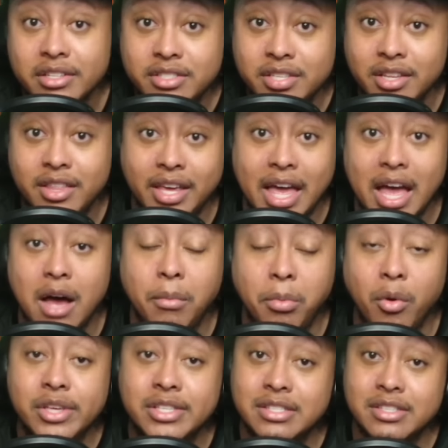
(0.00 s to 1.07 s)
to the
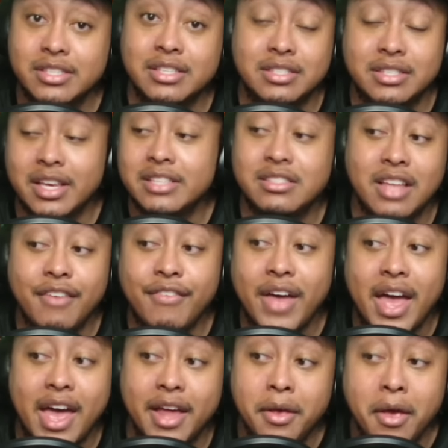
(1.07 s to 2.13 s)
Cowboys and the success they've
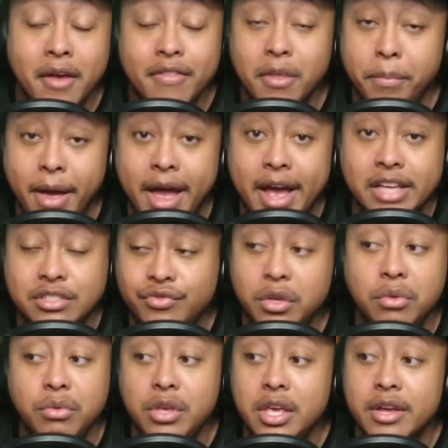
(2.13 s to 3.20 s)
had the past
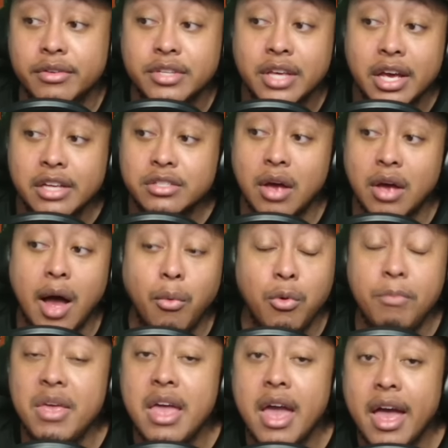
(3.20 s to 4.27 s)
few years. So I
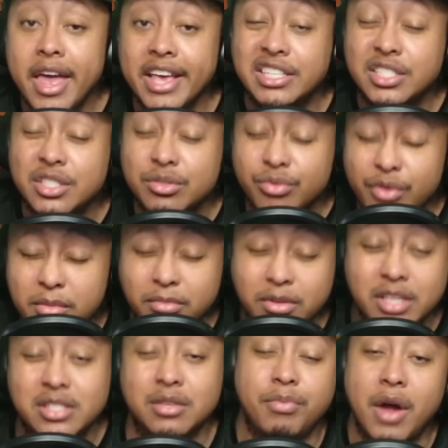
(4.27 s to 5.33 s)
would be
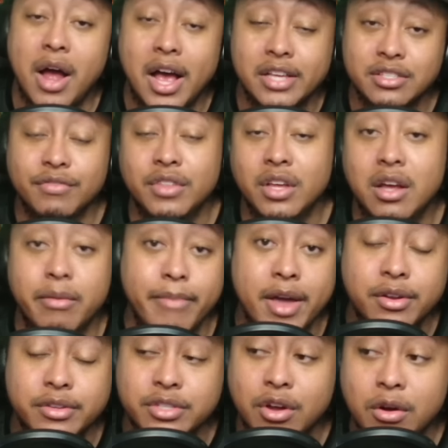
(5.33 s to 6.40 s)
extremely surprised if the
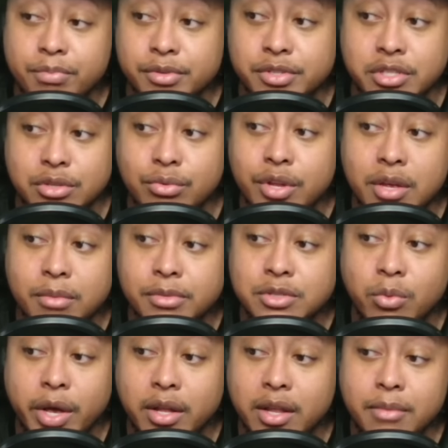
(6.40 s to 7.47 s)
Commanders aren't pursuing him as
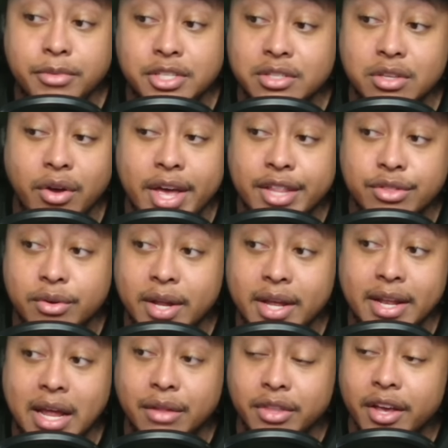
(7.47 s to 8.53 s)
well. Let me just go ahead and throw
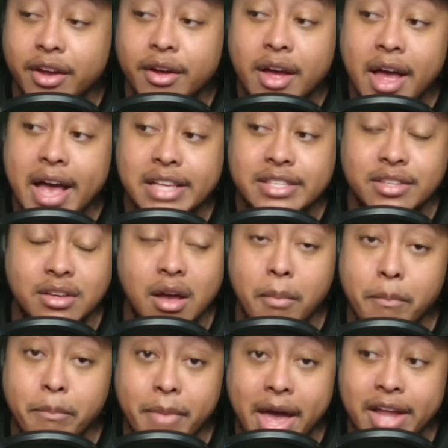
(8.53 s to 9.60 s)
that out there as a
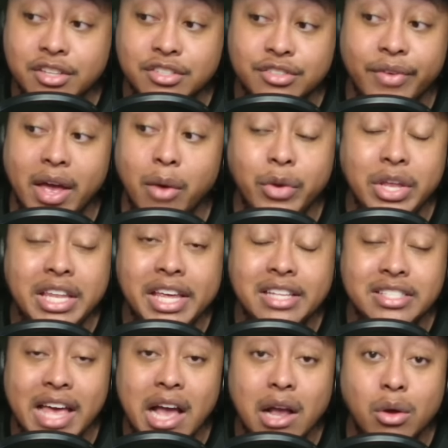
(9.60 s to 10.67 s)
Commanders fan. We need
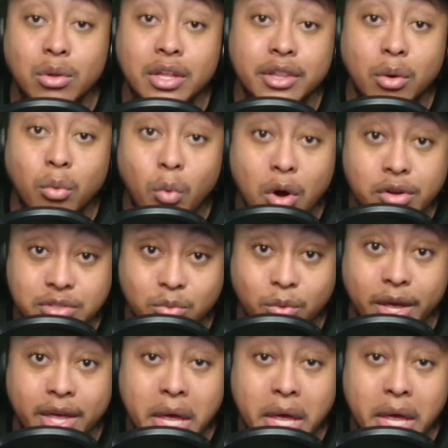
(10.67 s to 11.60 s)
tackle in the worst way.